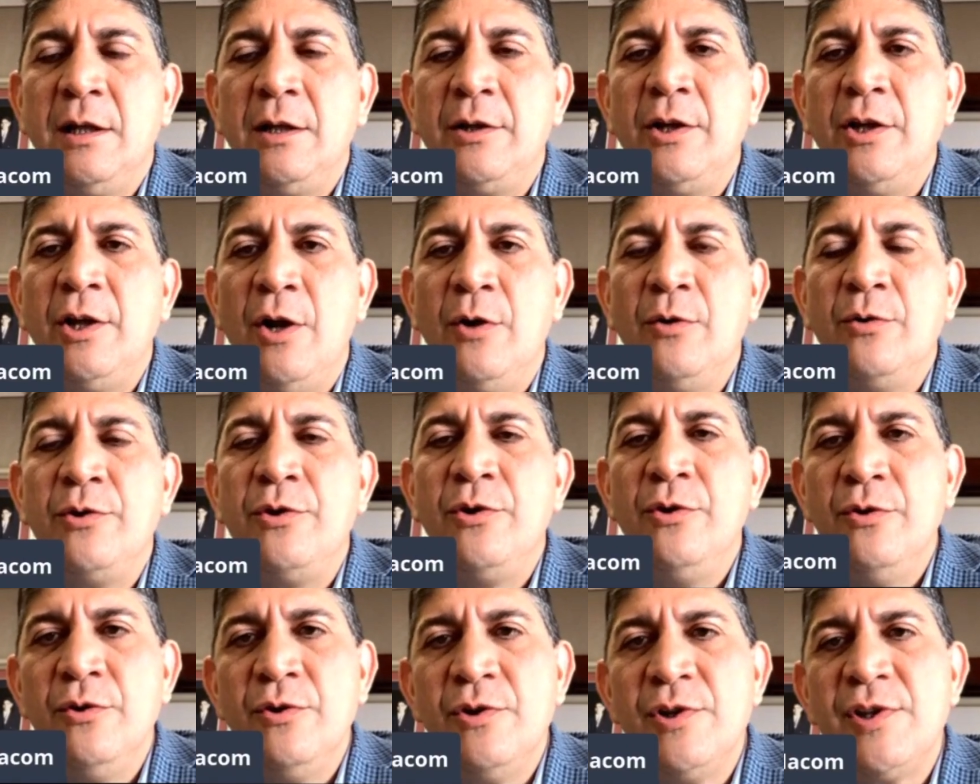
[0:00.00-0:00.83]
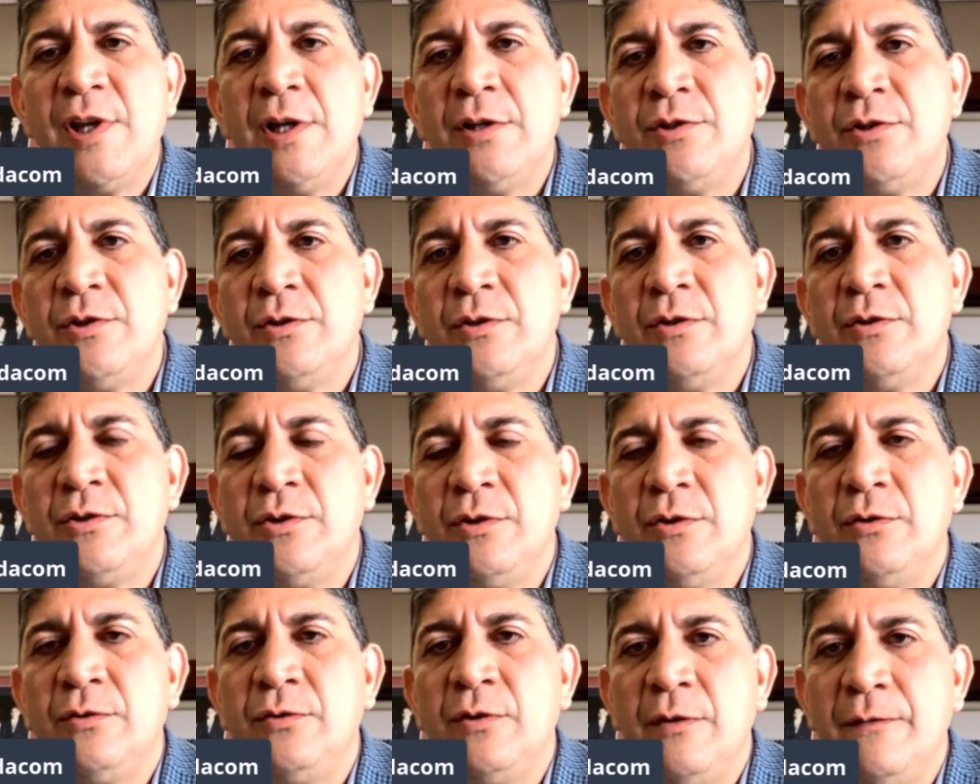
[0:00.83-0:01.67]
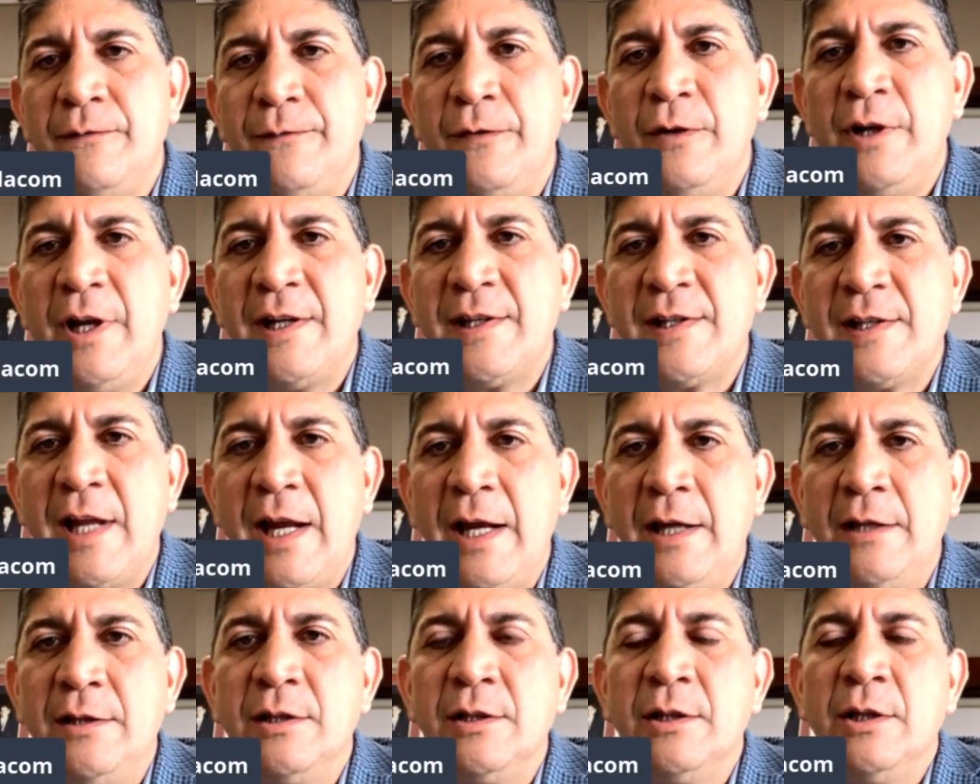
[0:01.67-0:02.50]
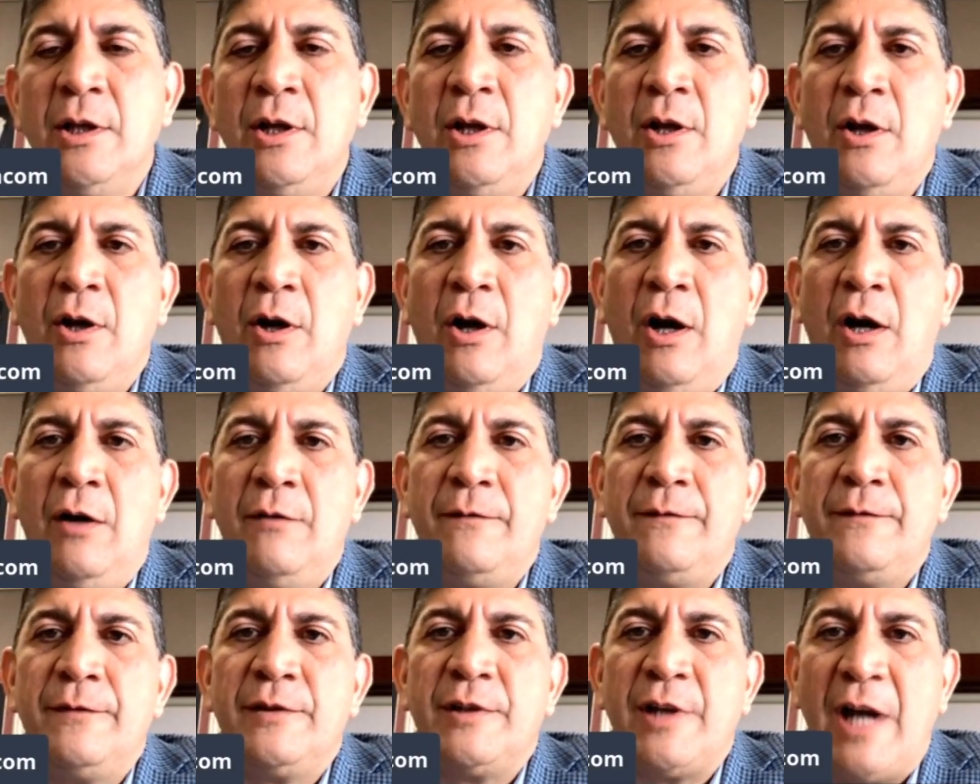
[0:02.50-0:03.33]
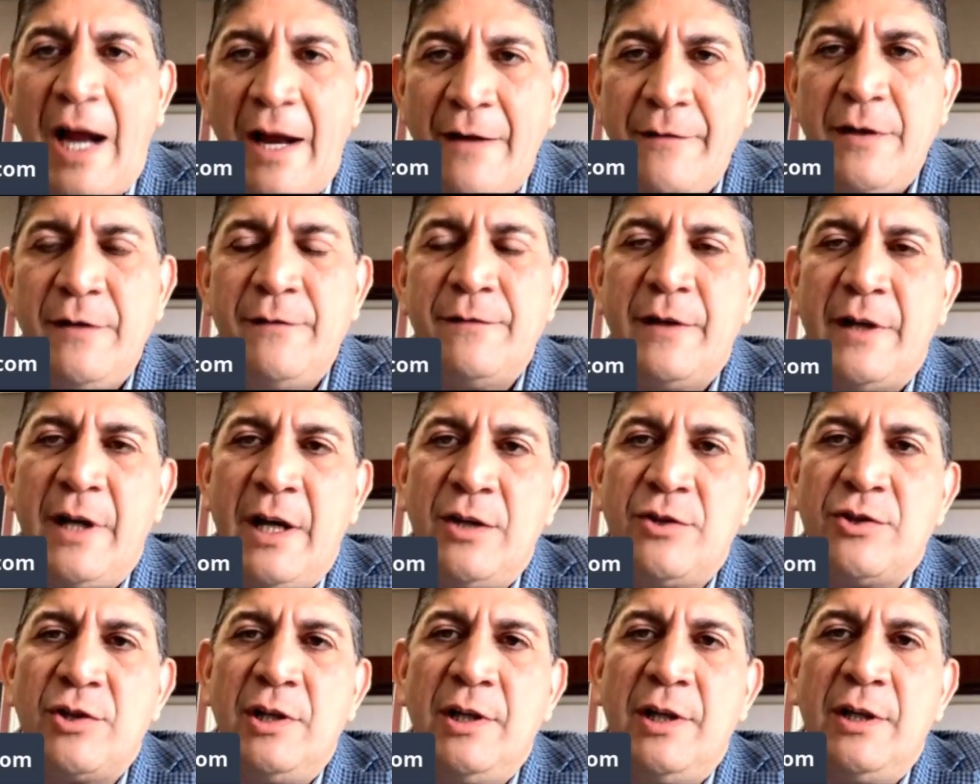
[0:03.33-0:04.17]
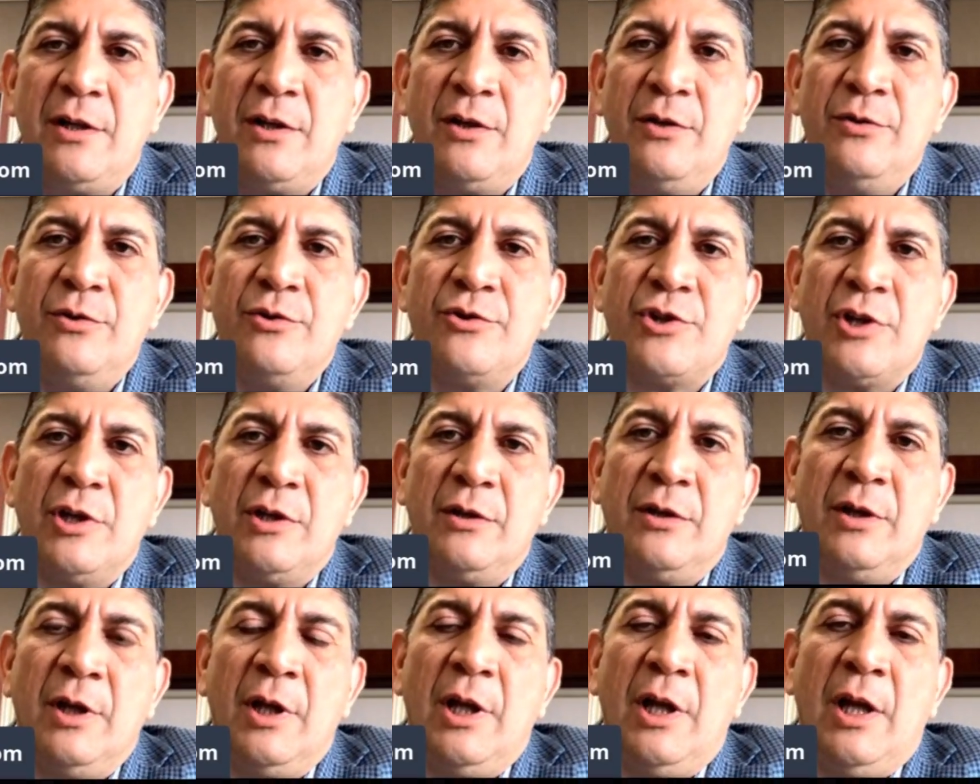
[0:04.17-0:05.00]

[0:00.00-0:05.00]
you know, use it to the full extent of driving financial inclusion,